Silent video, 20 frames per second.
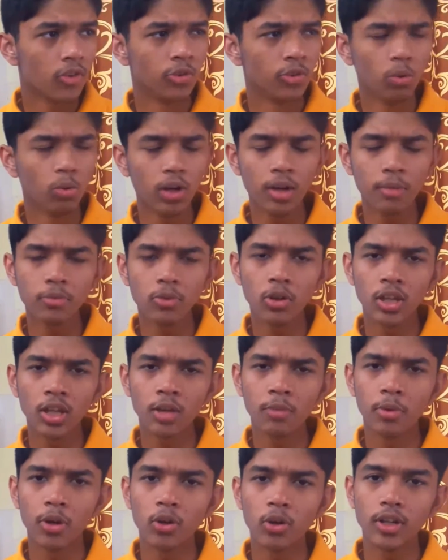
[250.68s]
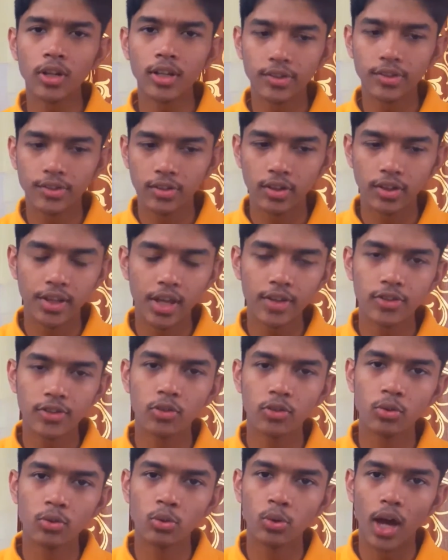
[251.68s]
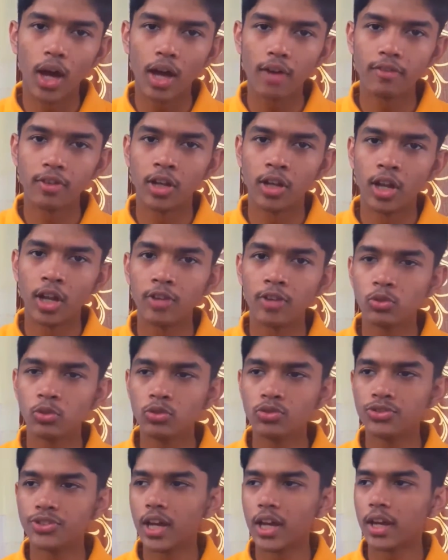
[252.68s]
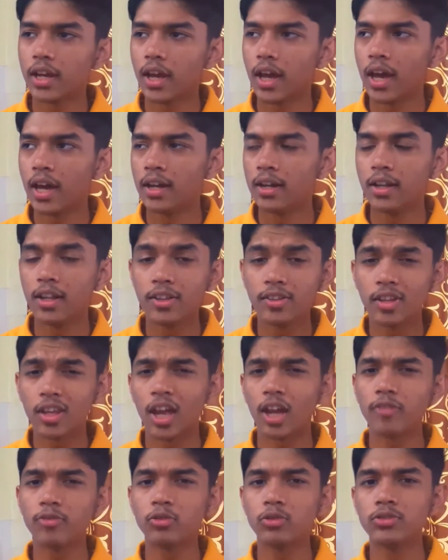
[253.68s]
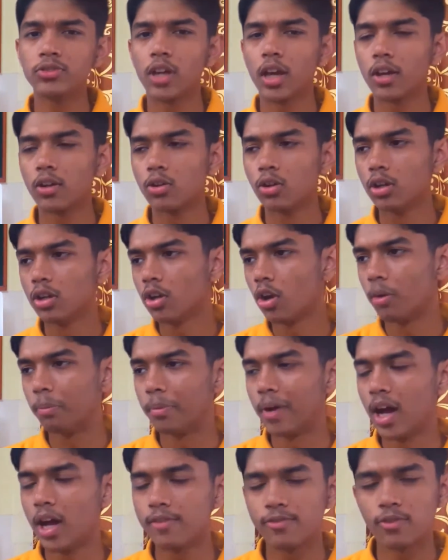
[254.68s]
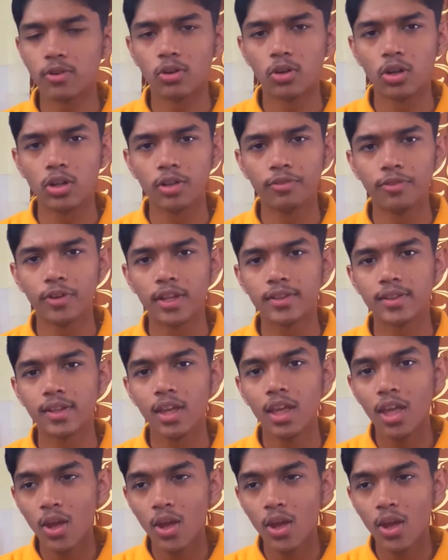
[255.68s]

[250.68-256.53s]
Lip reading: So what I'm talking about is, yes, you do have a headphone jack, and is the headphone jack good or bad for all of us?